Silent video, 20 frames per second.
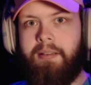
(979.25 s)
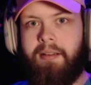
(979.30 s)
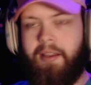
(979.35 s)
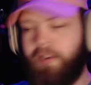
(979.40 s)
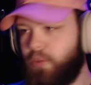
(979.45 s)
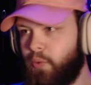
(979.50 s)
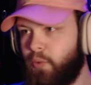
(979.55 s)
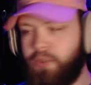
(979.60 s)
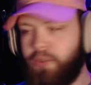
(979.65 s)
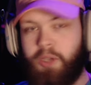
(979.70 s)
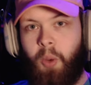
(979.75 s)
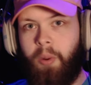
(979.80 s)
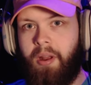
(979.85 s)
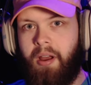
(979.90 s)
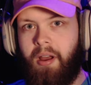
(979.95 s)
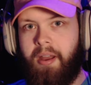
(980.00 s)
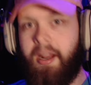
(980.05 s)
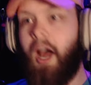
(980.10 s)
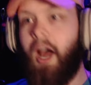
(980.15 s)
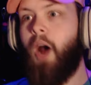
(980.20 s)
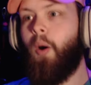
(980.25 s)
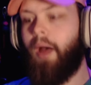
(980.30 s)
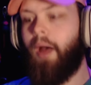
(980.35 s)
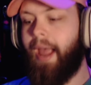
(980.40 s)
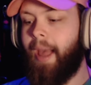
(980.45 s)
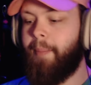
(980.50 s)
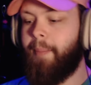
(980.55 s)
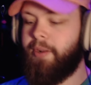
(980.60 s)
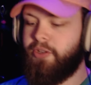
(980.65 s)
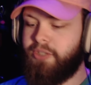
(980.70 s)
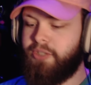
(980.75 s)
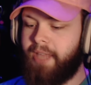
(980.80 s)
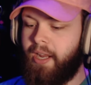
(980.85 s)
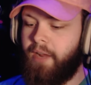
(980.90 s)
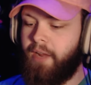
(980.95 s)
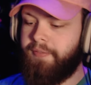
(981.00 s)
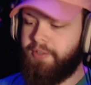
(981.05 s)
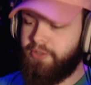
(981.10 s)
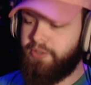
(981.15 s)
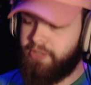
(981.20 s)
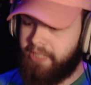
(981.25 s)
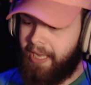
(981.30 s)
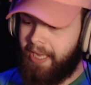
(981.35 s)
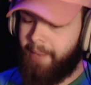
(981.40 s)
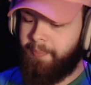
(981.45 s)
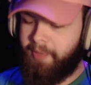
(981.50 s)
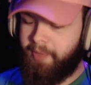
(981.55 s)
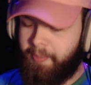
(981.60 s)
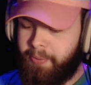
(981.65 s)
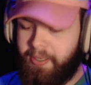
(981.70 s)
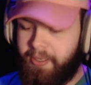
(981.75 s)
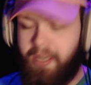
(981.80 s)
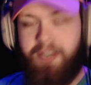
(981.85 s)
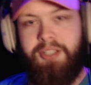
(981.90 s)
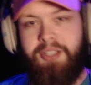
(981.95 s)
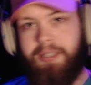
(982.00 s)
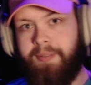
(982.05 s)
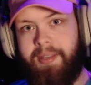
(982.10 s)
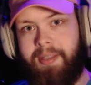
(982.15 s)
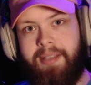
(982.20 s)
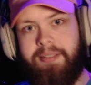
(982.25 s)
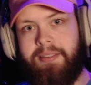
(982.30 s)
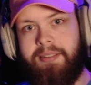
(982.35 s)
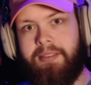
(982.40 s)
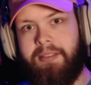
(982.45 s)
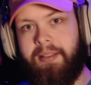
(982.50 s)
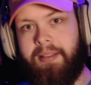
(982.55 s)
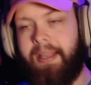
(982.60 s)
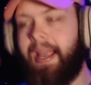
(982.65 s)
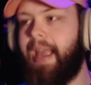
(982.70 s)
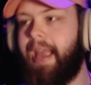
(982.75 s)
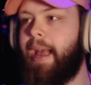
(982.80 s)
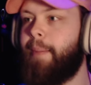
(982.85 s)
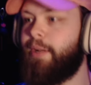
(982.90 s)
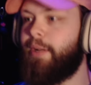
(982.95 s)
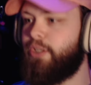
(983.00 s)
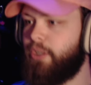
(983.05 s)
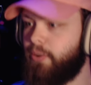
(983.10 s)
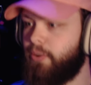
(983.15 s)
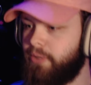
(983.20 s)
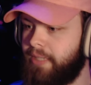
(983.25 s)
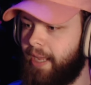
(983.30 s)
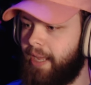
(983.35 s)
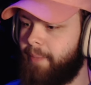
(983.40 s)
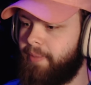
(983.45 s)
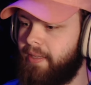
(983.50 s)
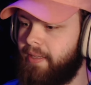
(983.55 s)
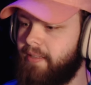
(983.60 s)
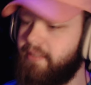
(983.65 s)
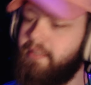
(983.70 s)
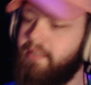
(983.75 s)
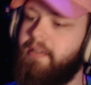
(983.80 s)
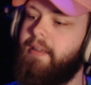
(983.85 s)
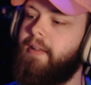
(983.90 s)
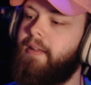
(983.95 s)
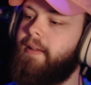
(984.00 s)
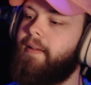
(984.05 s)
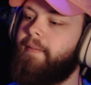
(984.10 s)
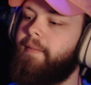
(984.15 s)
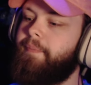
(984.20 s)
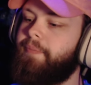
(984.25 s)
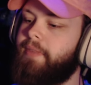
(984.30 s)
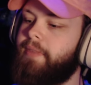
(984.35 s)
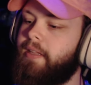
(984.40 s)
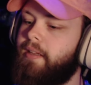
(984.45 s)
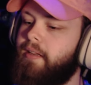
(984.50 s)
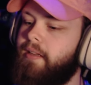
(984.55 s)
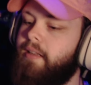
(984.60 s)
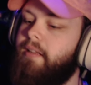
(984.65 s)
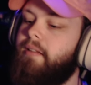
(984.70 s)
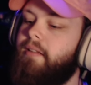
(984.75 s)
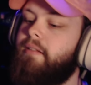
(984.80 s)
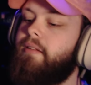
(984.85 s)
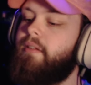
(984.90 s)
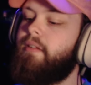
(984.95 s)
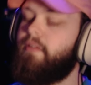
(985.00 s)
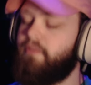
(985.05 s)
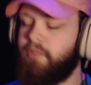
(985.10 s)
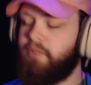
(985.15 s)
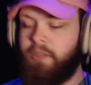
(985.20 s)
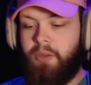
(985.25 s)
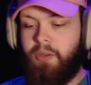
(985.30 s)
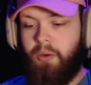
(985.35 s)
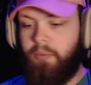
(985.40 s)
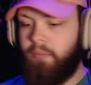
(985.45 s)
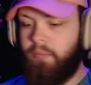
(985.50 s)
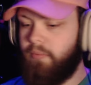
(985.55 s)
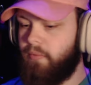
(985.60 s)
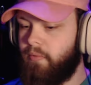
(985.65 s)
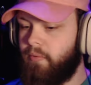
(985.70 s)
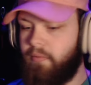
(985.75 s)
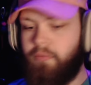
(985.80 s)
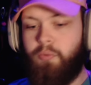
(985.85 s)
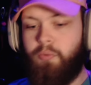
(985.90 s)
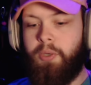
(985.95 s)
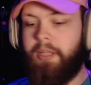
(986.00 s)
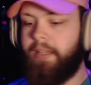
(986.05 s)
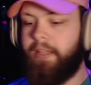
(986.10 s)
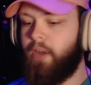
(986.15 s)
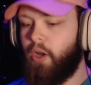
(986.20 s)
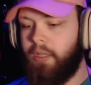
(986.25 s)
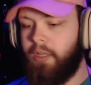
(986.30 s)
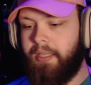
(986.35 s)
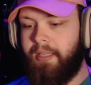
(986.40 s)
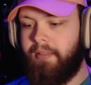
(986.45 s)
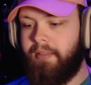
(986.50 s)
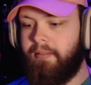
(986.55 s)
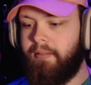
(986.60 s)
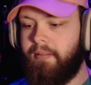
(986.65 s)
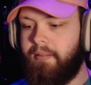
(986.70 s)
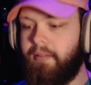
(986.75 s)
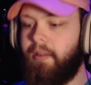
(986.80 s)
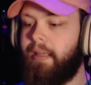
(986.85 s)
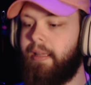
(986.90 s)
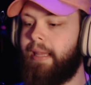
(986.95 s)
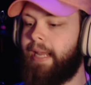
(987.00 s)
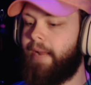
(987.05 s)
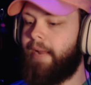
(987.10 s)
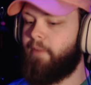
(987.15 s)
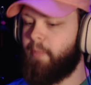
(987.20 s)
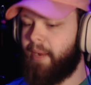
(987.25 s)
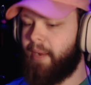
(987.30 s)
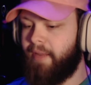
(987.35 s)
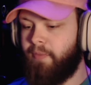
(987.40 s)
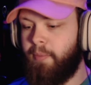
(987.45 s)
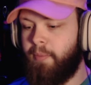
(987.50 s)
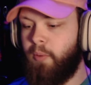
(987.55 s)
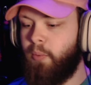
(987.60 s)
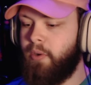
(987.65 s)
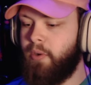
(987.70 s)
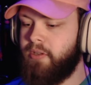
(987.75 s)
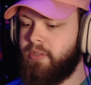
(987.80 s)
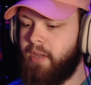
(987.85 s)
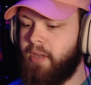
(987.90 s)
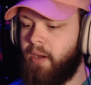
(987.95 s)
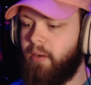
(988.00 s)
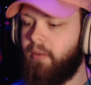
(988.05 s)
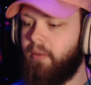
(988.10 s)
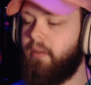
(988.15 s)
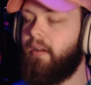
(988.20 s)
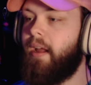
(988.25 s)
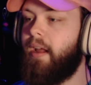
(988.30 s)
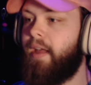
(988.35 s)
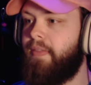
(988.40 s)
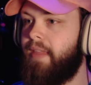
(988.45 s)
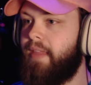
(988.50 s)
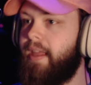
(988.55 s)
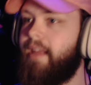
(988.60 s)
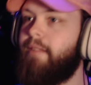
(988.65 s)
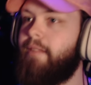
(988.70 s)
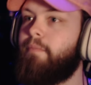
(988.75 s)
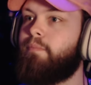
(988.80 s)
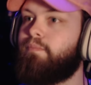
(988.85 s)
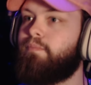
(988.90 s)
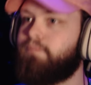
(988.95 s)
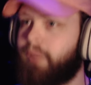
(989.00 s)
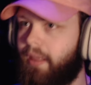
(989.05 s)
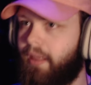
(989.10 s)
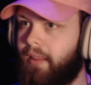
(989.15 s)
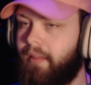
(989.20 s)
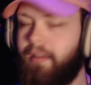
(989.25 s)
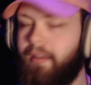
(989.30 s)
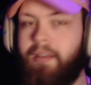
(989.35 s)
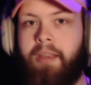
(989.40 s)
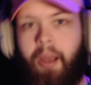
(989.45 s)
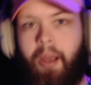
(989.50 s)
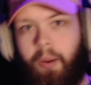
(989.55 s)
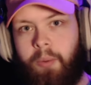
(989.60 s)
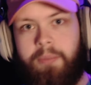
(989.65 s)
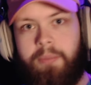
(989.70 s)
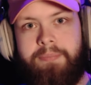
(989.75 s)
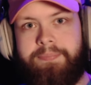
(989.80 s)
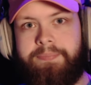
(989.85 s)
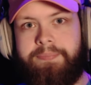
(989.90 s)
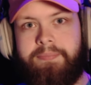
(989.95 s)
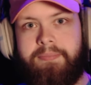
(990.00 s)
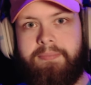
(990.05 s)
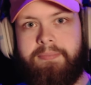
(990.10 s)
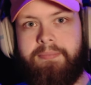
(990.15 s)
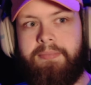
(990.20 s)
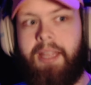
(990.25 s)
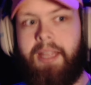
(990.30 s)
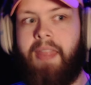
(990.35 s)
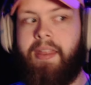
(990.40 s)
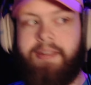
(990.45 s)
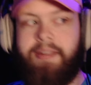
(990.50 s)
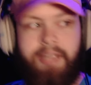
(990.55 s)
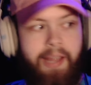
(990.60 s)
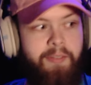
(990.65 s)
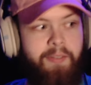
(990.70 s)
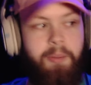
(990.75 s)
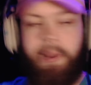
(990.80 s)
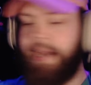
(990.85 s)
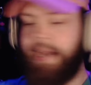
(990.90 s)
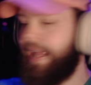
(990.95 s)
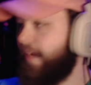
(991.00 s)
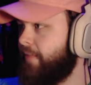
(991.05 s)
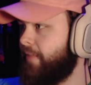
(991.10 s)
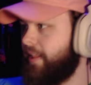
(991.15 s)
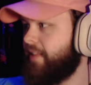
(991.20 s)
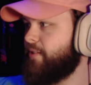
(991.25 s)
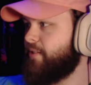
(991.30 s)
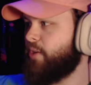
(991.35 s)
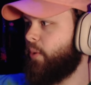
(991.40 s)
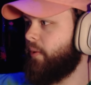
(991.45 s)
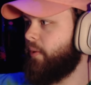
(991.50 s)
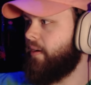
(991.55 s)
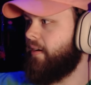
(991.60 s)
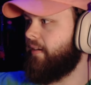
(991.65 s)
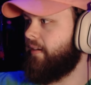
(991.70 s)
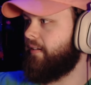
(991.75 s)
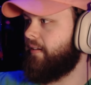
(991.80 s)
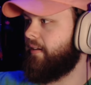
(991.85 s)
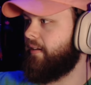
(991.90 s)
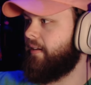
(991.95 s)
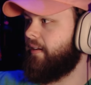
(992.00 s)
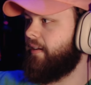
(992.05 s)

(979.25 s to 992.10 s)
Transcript: This is what's going on. Oh, hey, I'm going to sign off to stop the production of this. Like, hey, how about you go stop this? You know, reel it all in. Let everybody from the woods go, and then go, and then tell everybody everything that's going on.